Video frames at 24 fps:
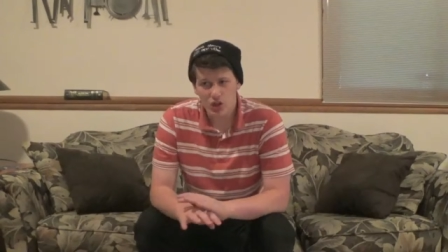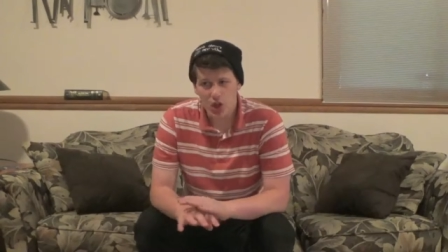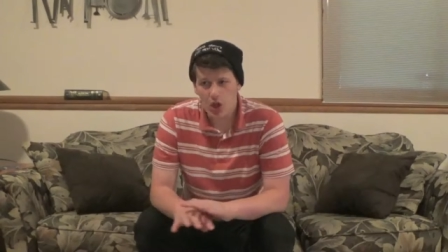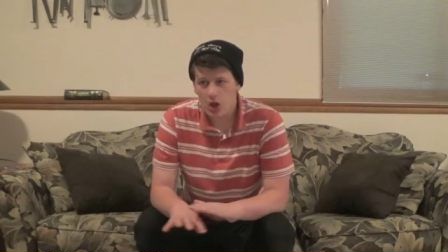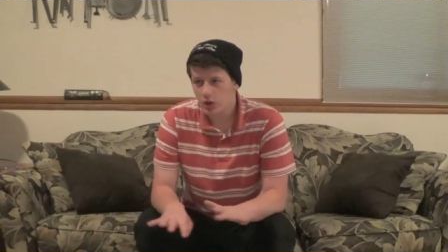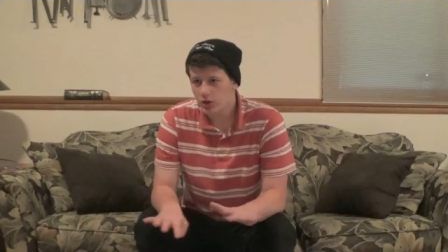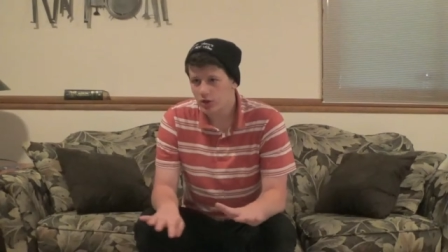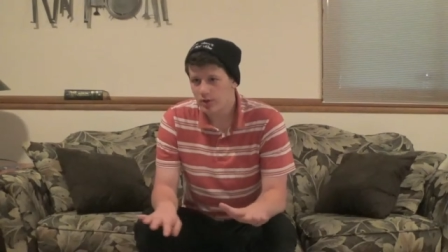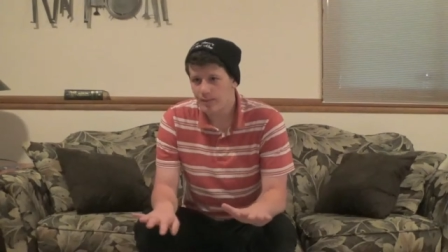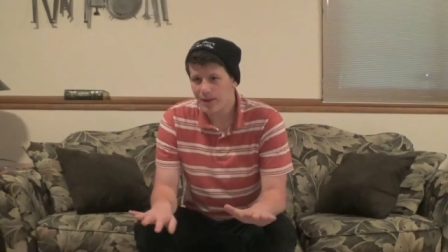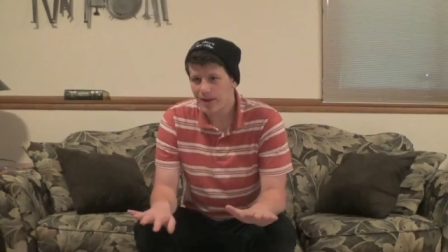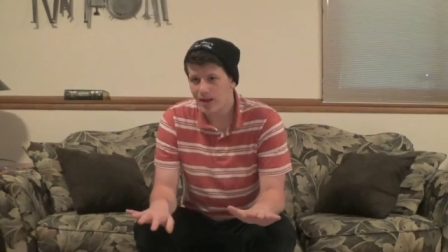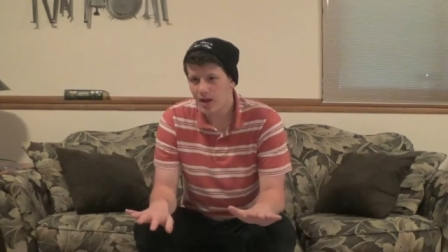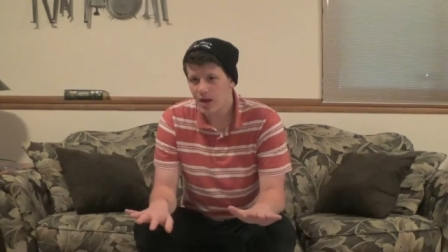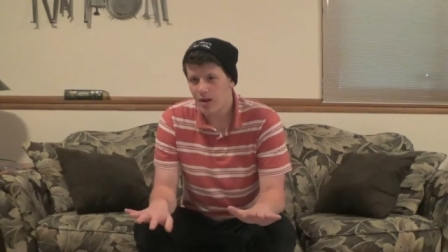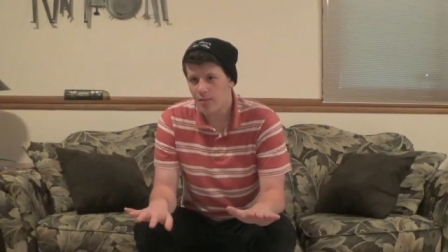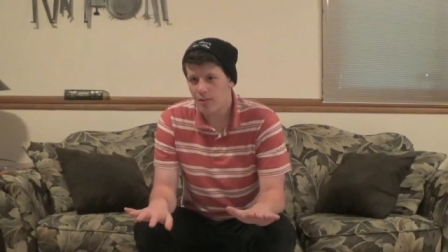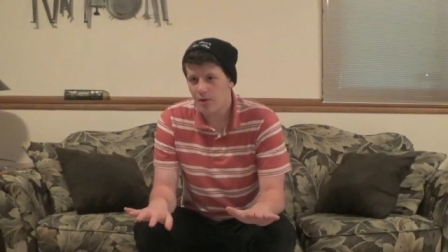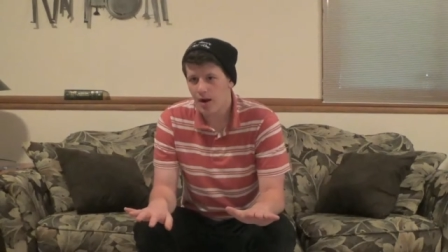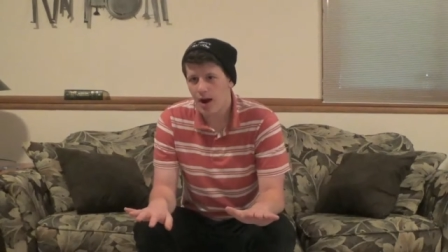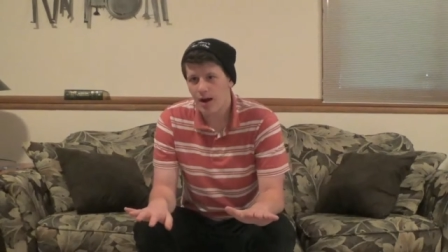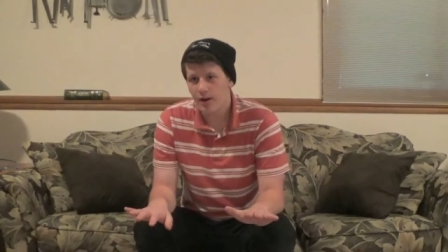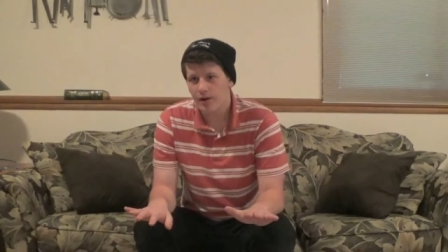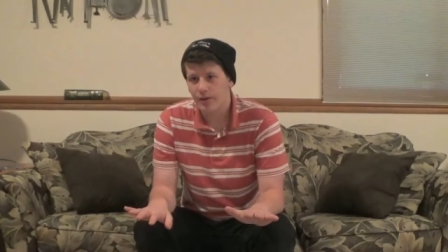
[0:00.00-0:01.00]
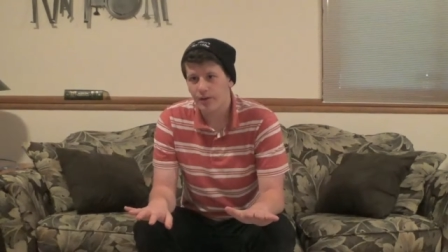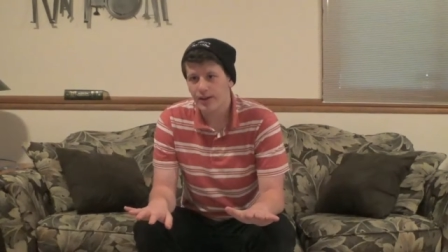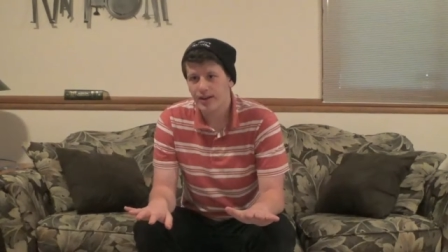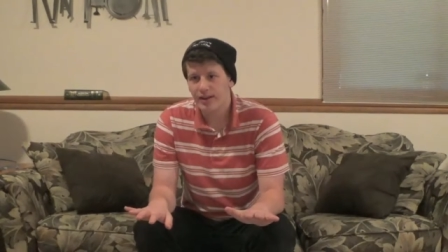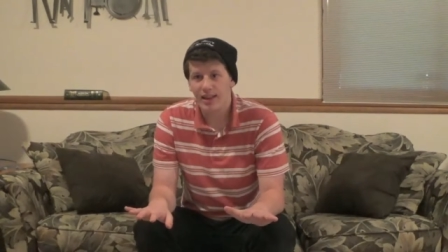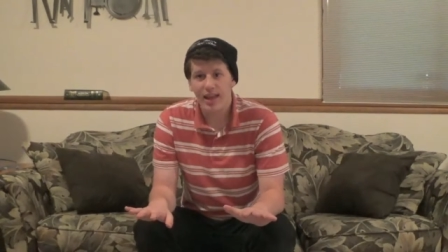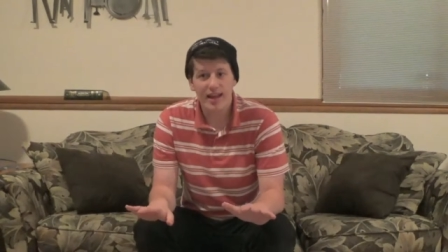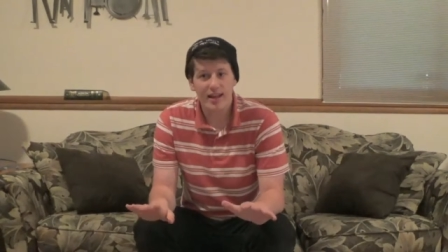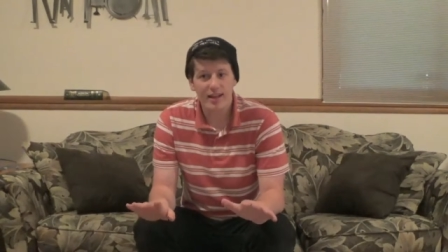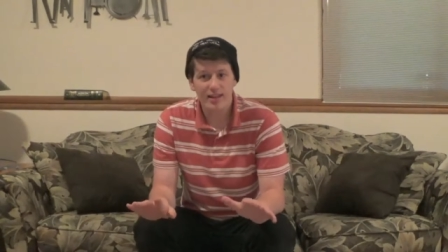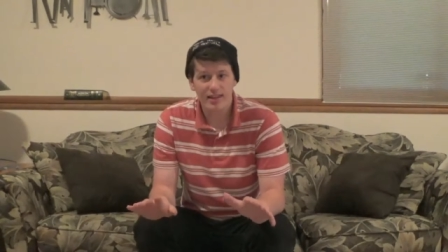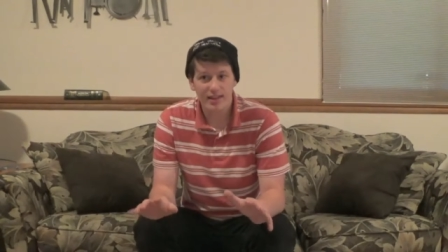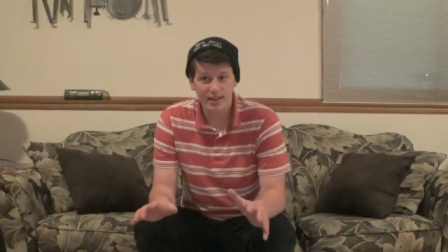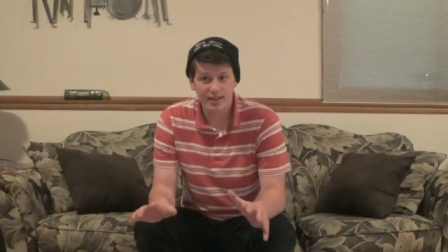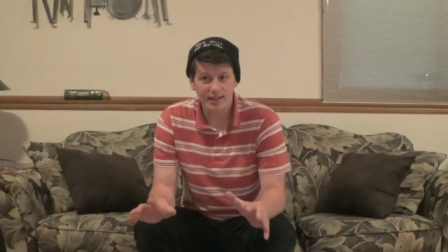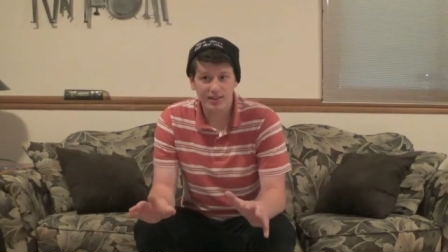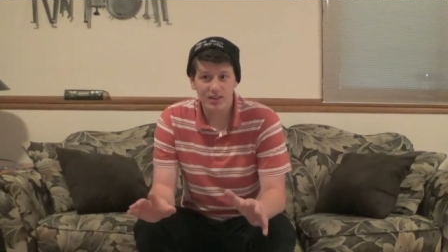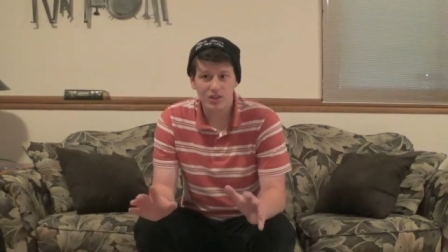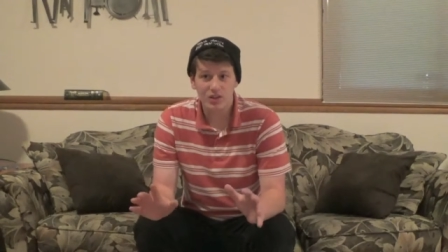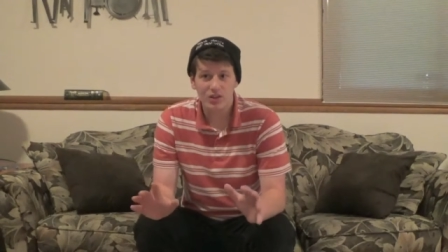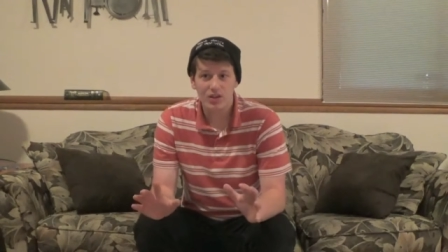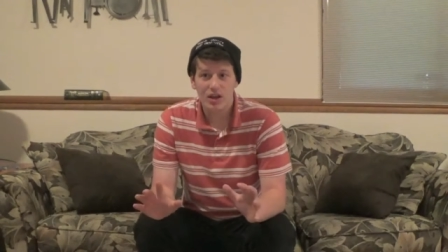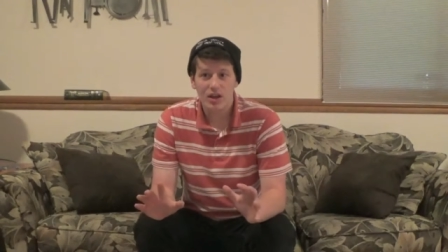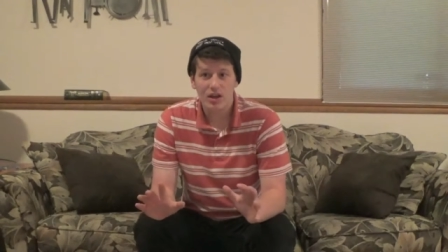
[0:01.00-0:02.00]
ultimate camaraderie. Like, this
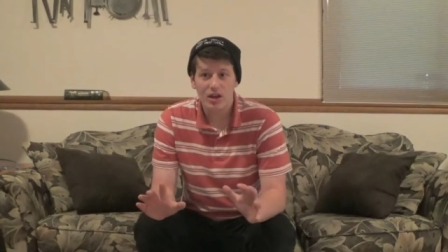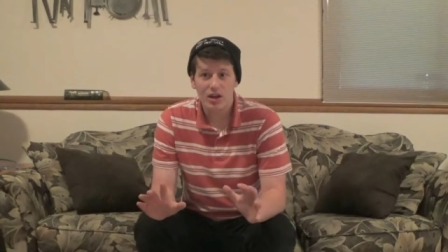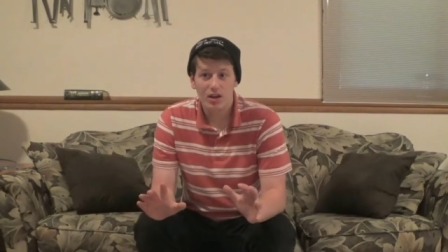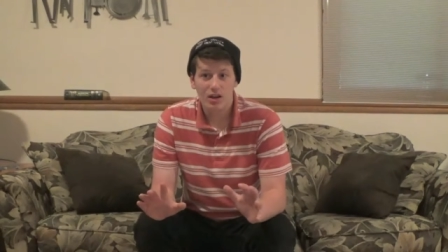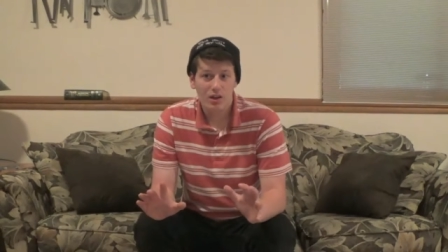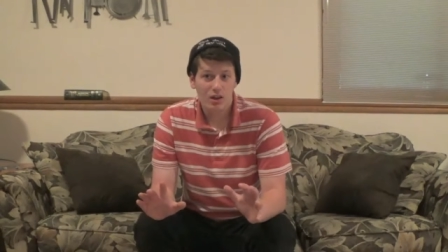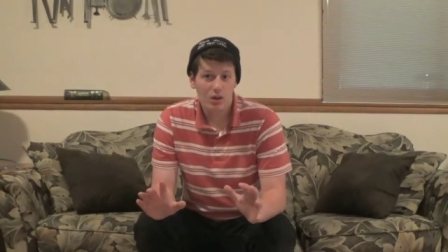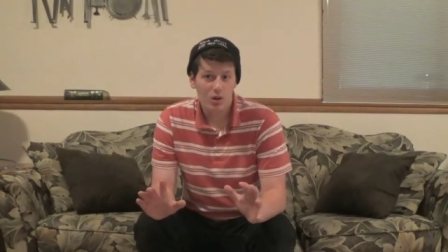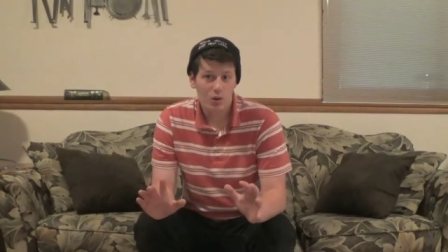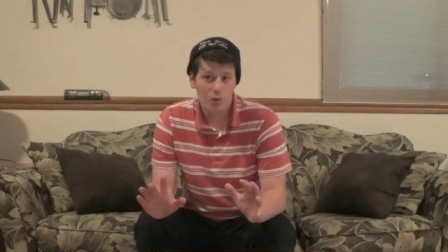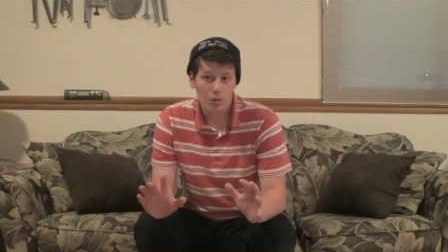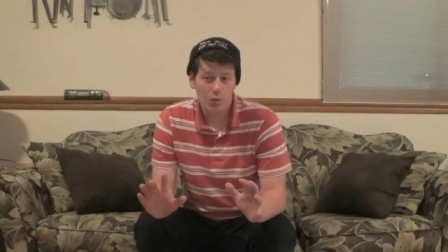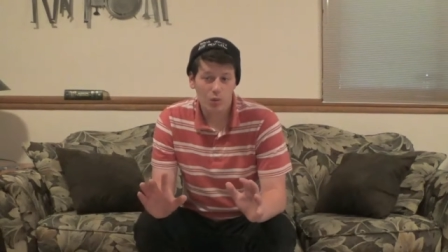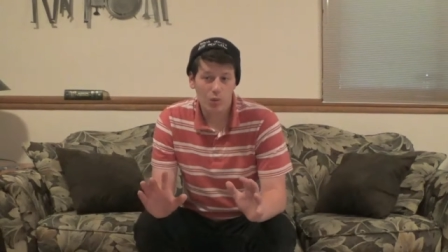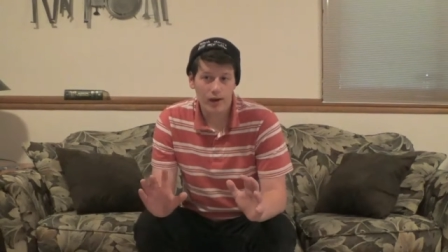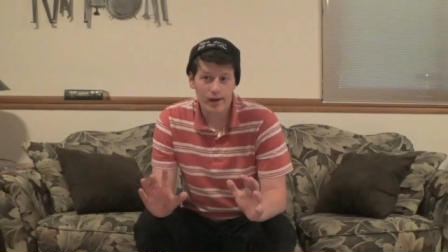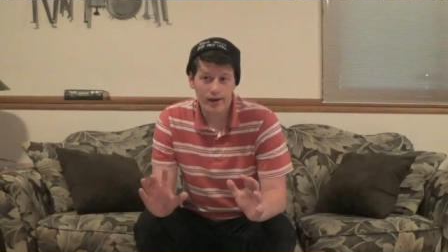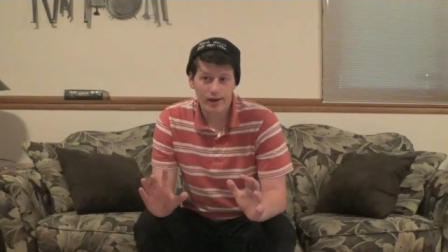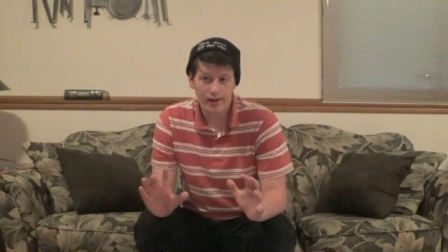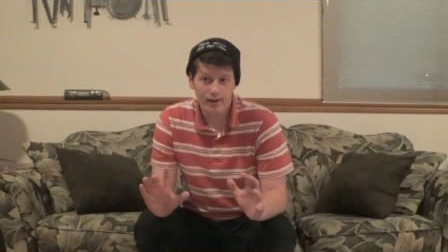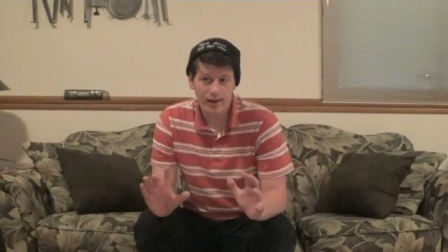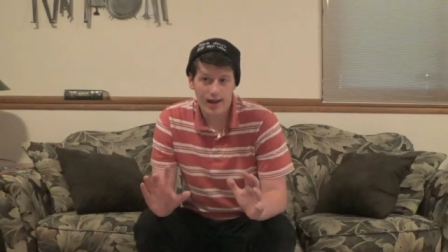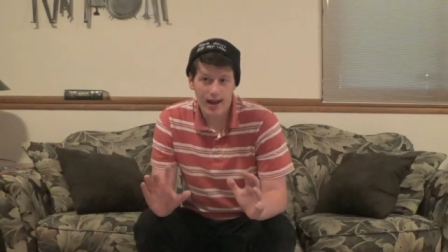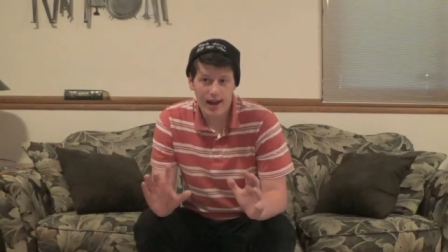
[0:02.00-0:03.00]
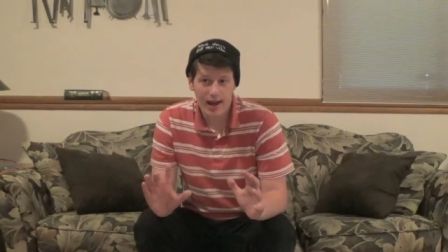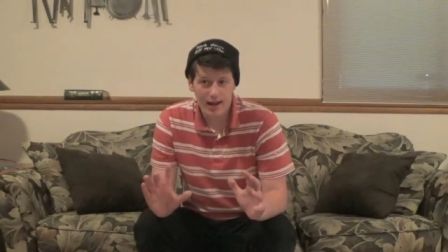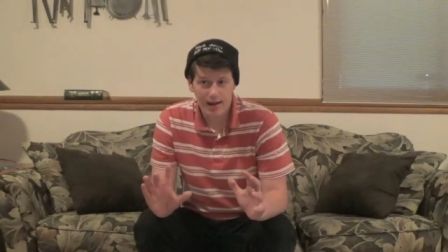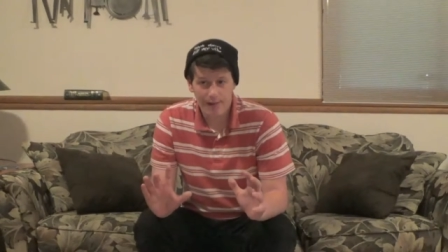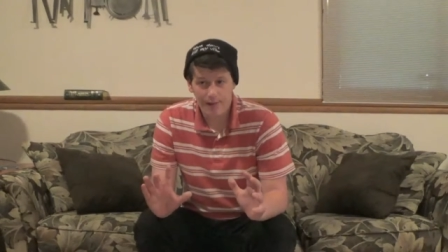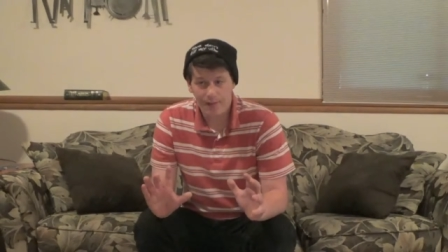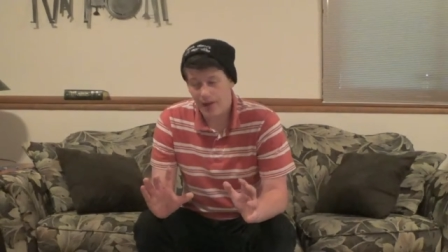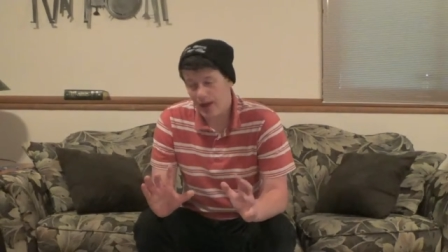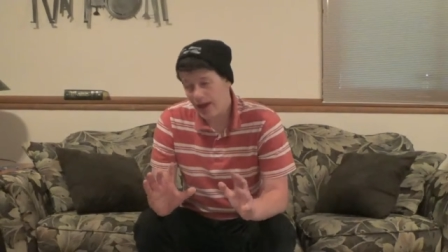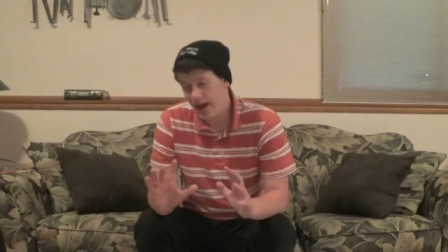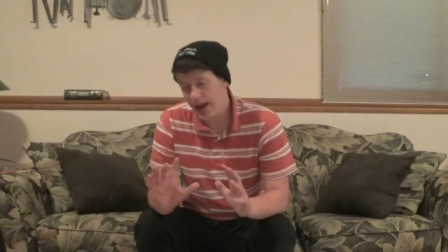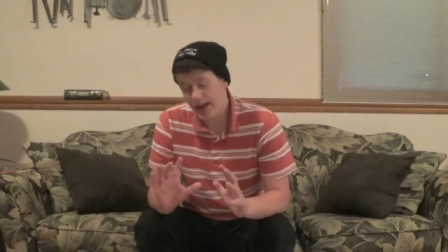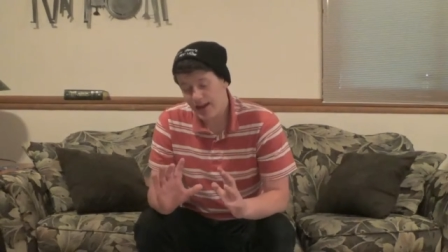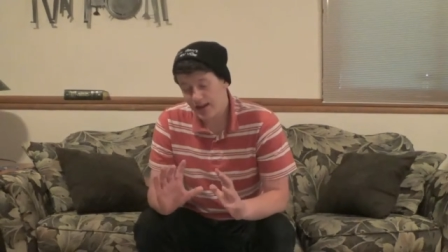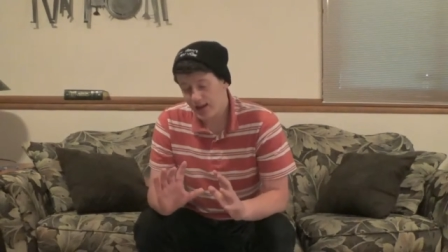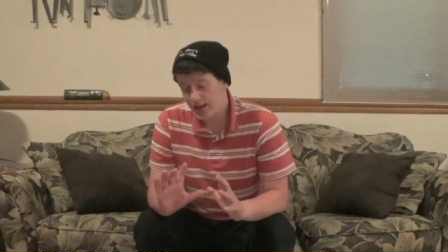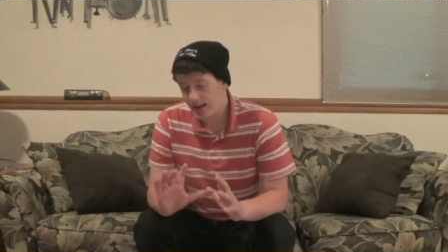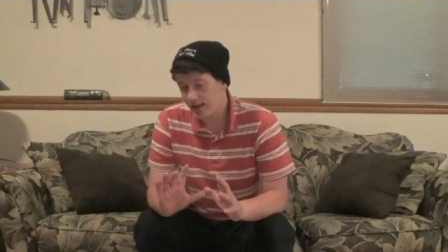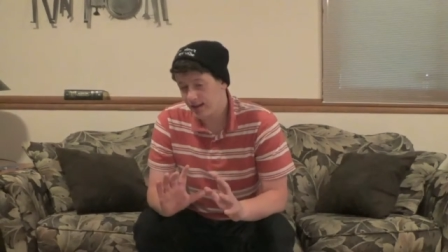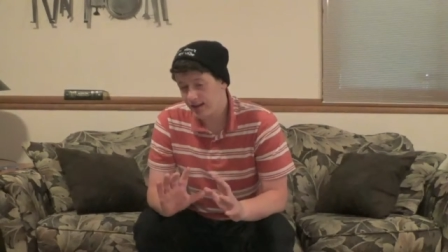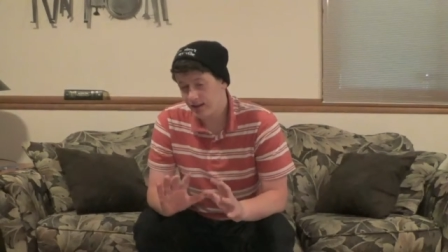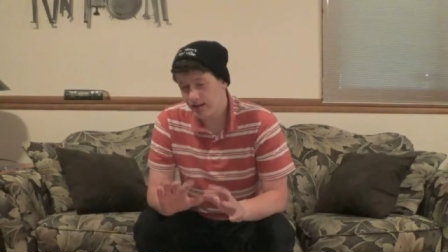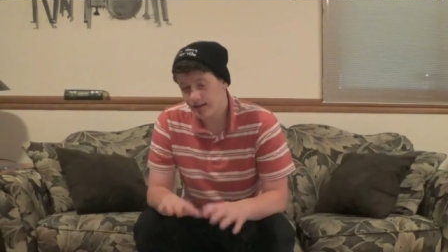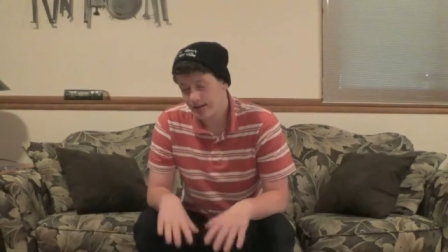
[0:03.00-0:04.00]
is what
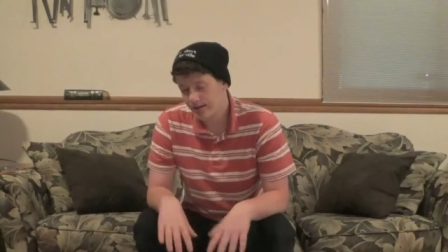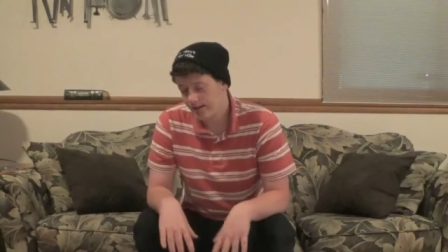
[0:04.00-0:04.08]
I